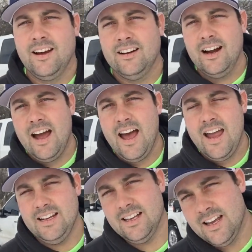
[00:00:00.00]
All
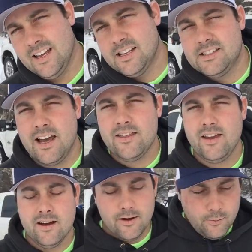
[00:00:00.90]
right, Seth
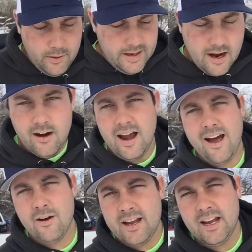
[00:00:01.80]
here. We are
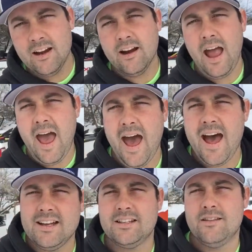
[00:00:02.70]
out here
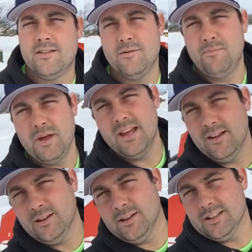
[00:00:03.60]
at the
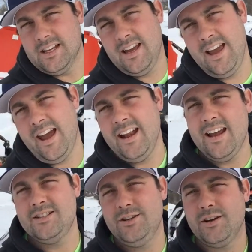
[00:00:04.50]
build, and
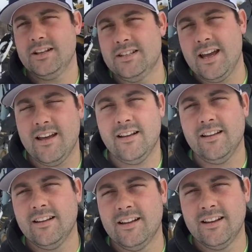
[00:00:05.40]
as you can
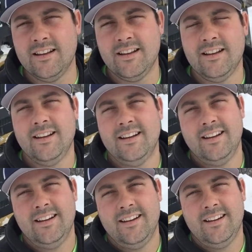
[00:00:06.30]
tell,
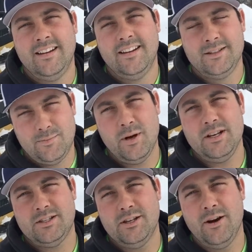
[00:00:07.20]
it's
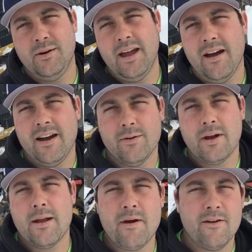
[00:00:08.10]
pretty snowy out here.
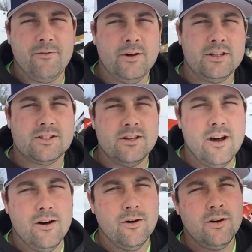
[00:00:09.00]
We got about a foot of
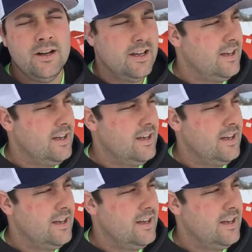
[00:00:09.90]
snow,